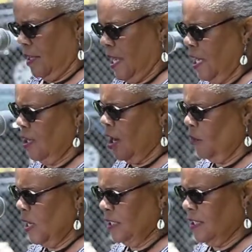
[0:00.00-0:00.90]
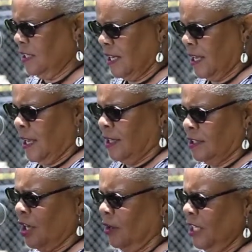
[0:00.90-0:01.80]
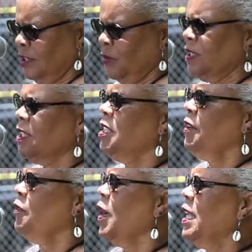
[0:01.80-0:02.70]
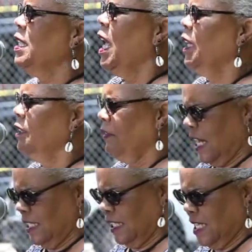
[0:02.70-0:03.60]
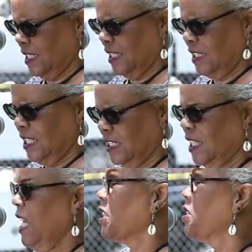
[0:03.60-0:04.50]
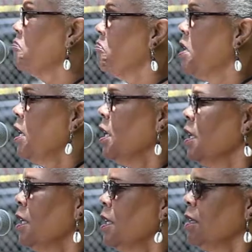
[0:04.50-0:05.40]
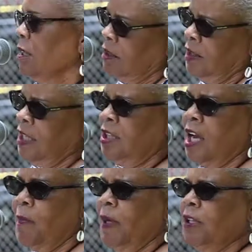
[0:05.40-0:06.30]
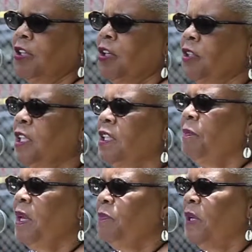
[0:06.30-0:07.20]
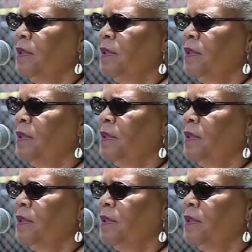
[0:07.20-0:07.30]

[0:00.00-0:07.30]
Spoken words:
Ain't no reason. So this was the Civil Rights Act of 1866. So let's talk about the 13th Amendment.